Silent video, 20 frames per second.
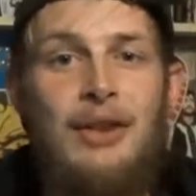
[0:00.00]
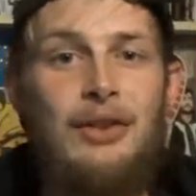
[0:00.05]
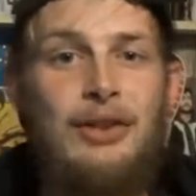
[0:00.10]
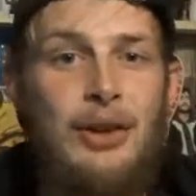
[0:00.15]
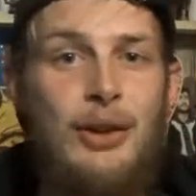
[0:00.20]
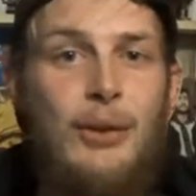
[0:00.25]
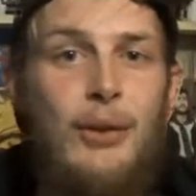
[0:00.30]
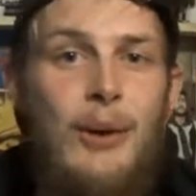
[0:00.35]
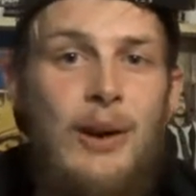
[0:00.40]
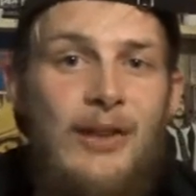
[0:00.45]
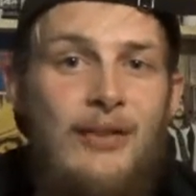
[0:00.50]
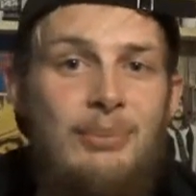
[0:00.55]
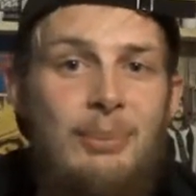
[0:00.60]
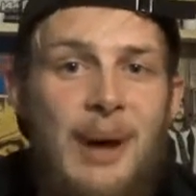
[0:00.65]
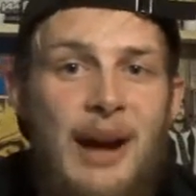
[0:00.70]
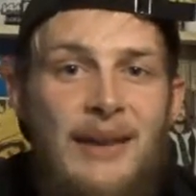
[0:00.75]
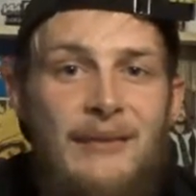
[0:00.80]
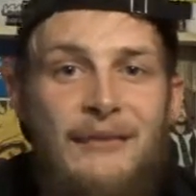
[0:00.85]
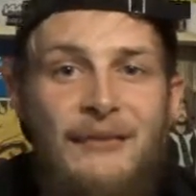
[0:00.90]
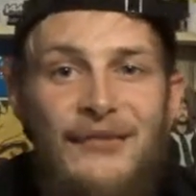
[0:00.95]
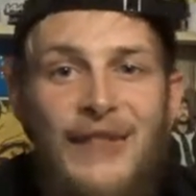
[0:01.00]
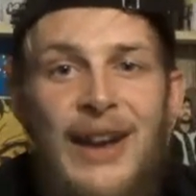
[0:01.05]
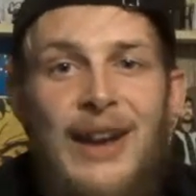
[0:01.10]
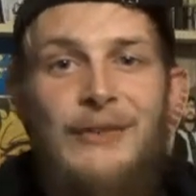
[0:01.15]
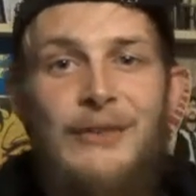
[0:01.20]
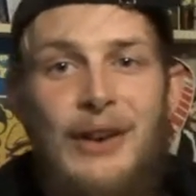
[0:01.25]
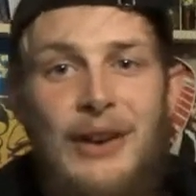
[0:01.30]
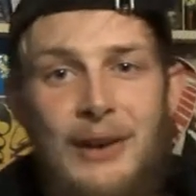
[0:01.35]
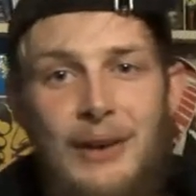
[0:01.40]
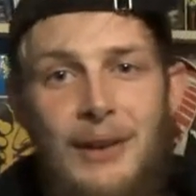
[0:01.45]
Two of my
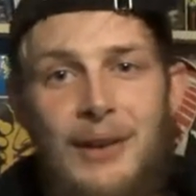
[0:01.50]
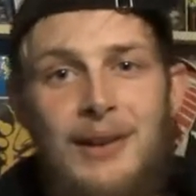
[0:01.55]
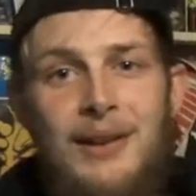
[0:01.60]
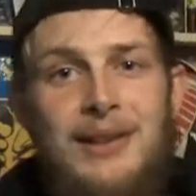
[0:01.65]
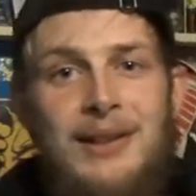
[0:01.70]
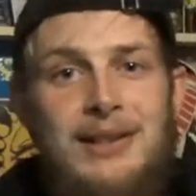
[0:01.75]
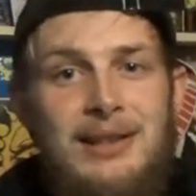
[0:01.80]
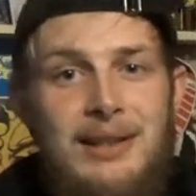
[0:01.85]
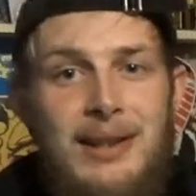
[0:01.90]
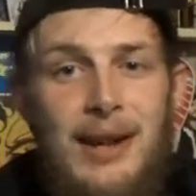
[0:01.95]
favorite artists,